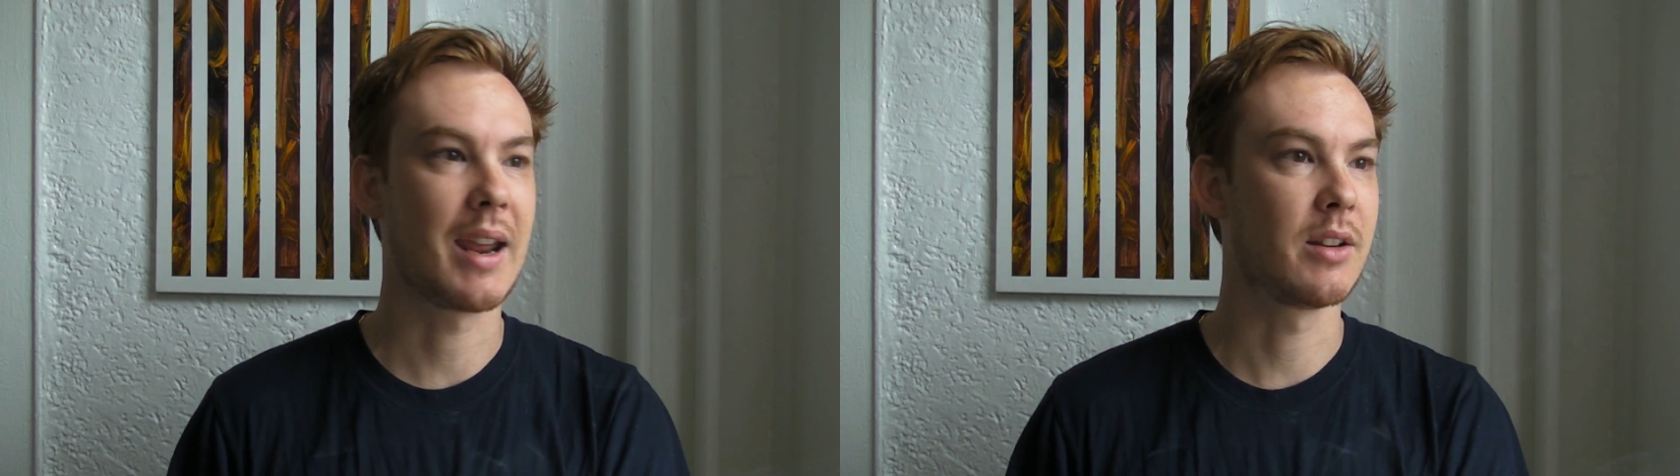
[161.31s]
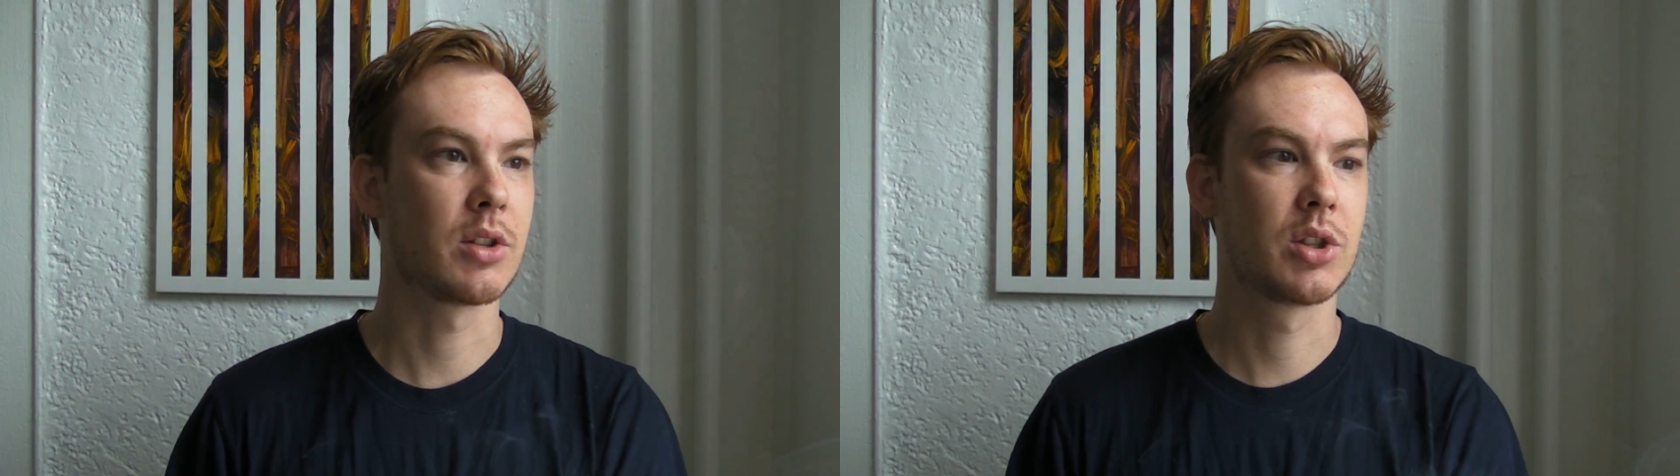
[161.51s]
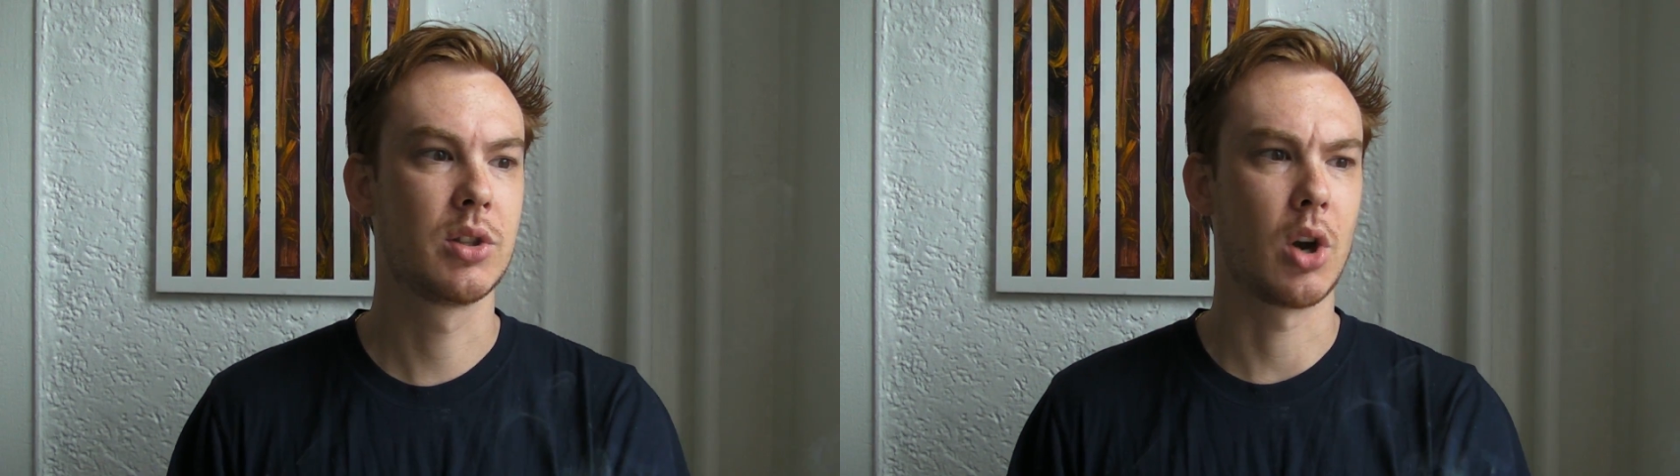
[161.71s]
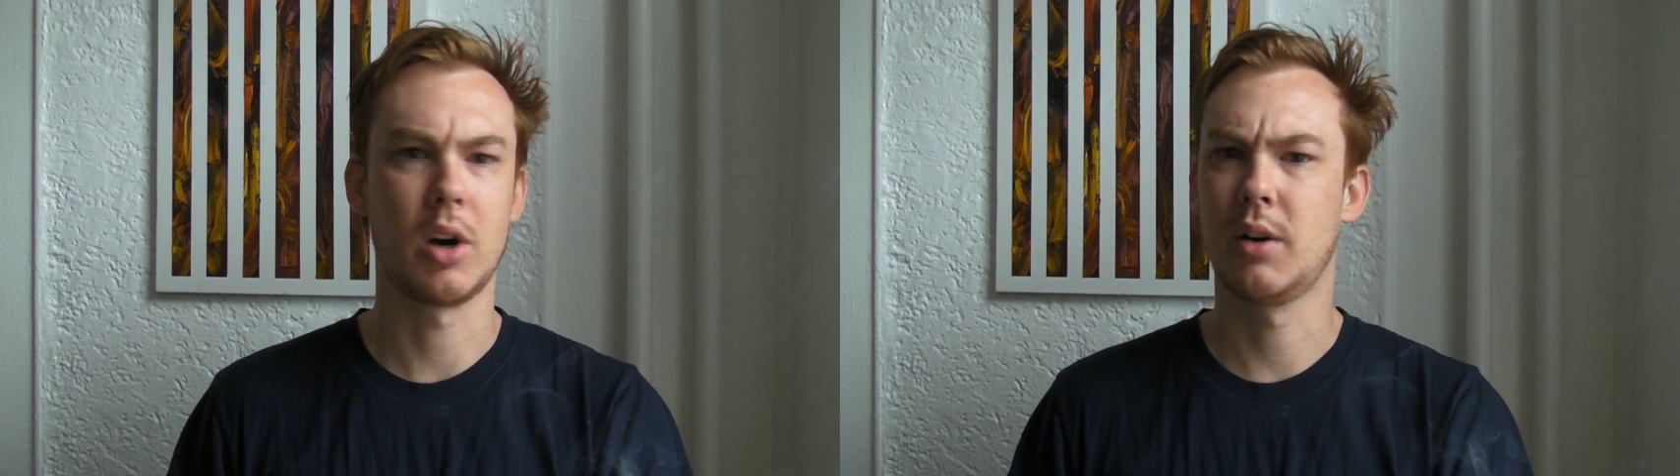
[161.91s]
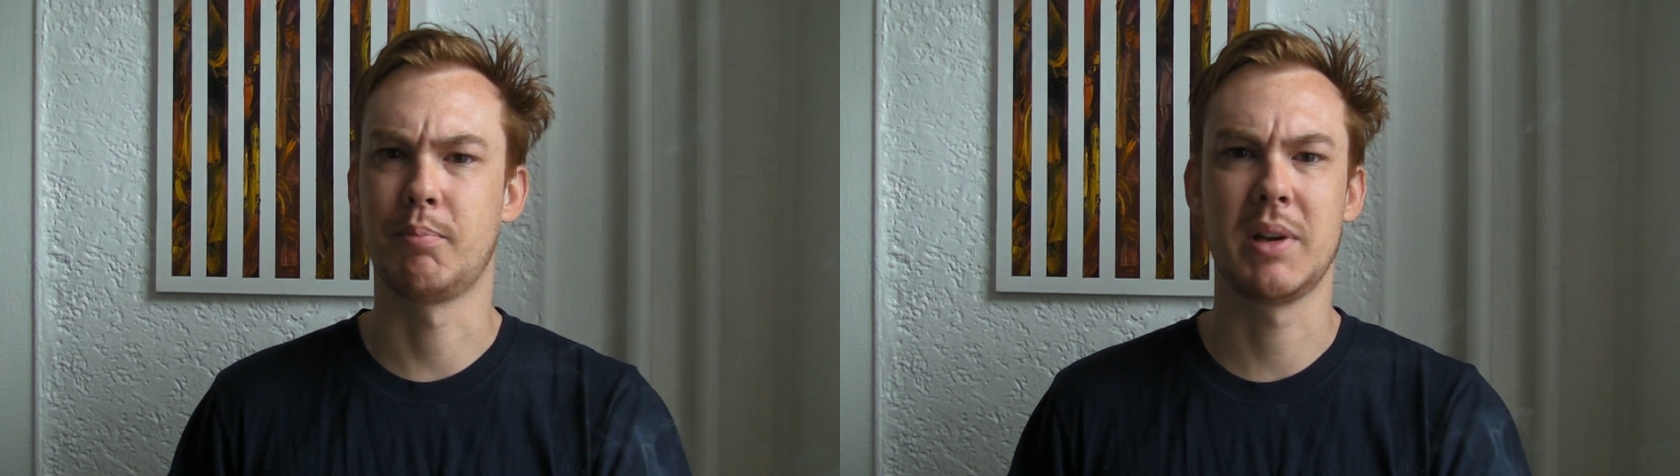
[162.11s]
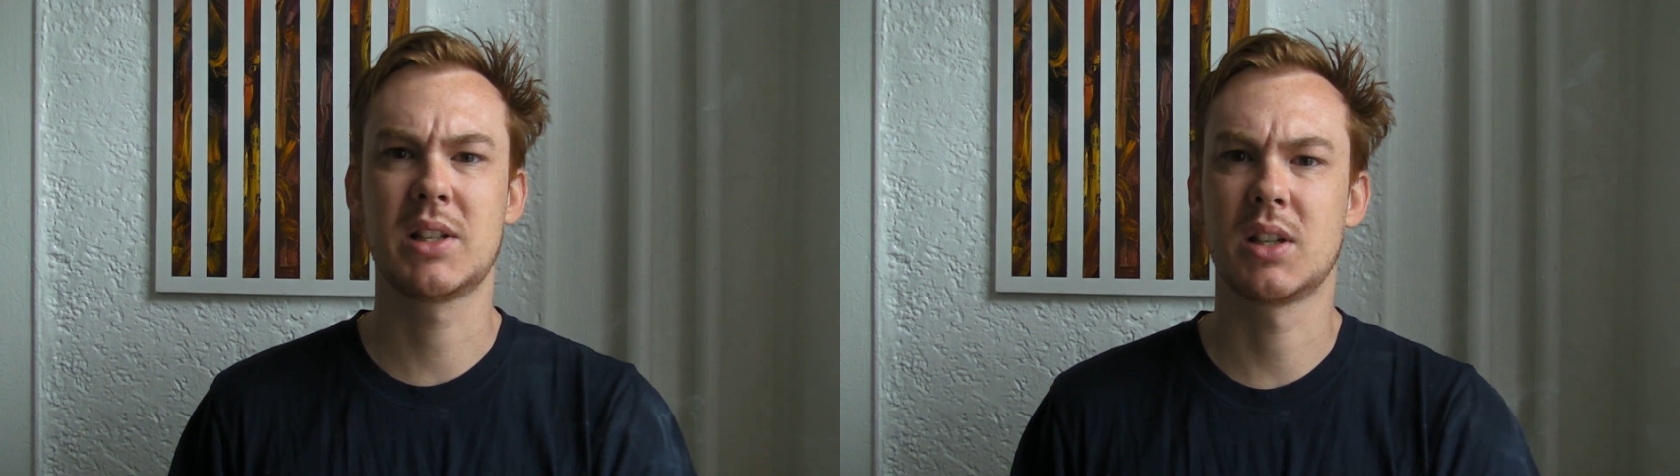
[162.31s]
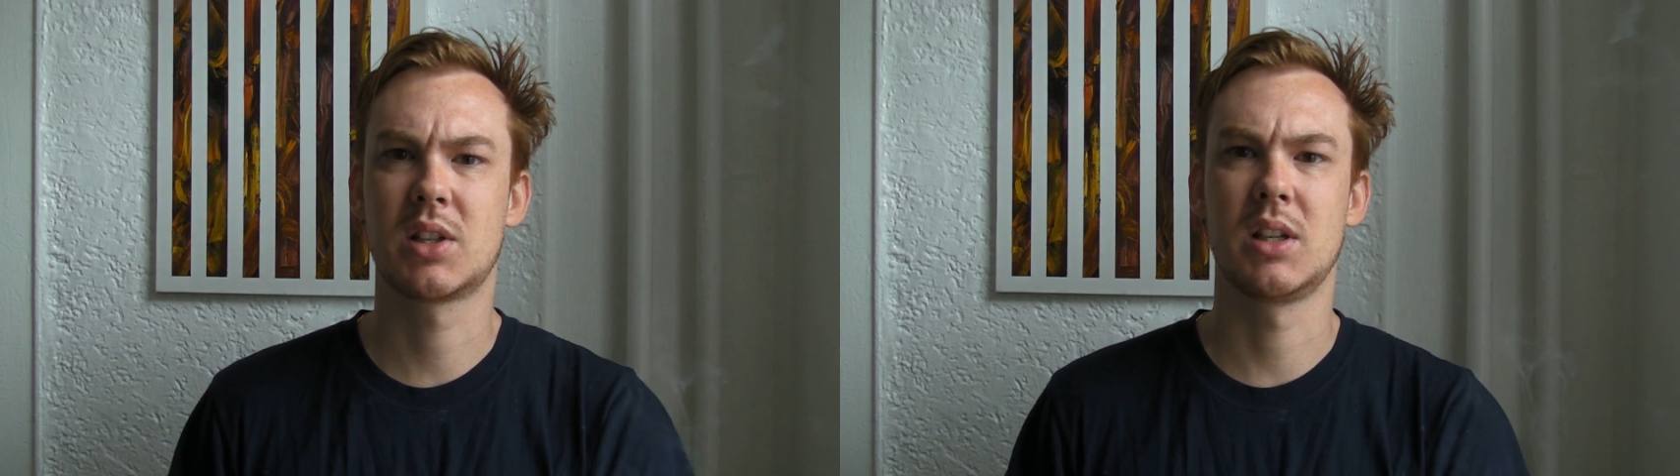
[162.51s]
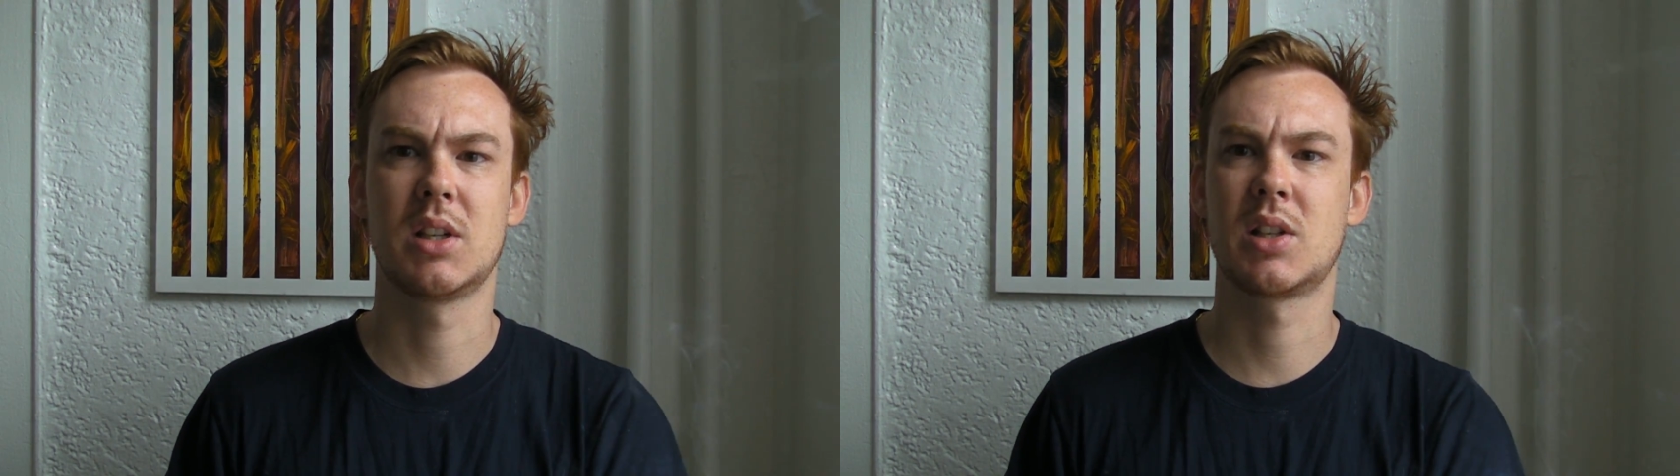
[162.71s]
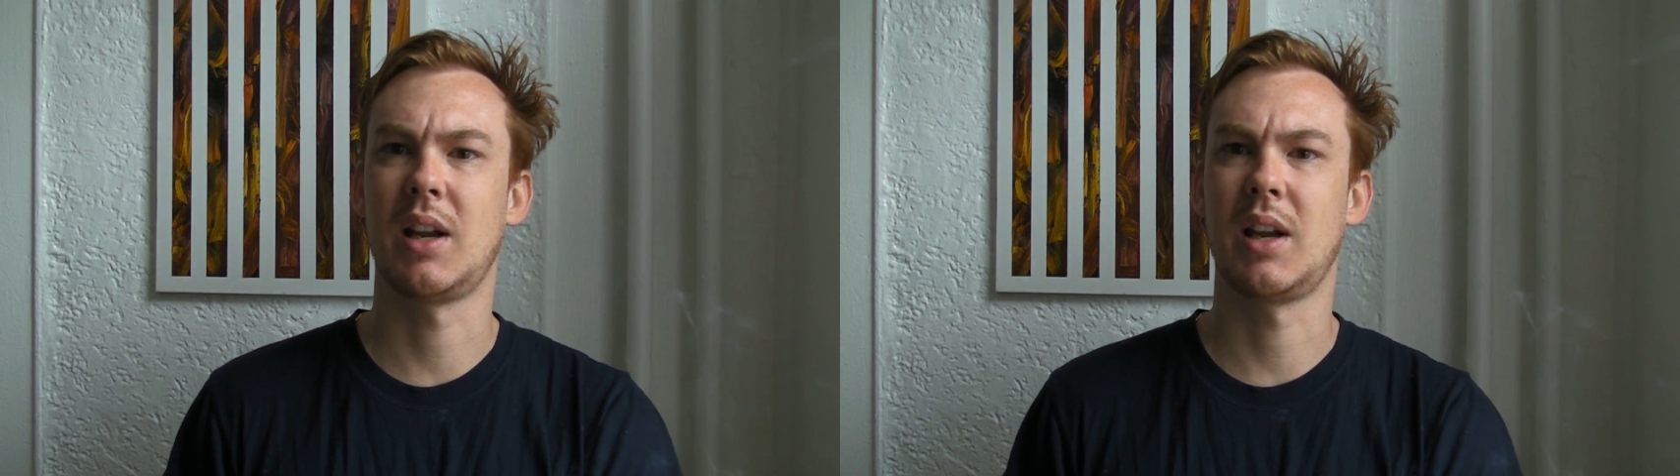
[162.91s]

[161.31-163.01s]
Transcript: and start businesses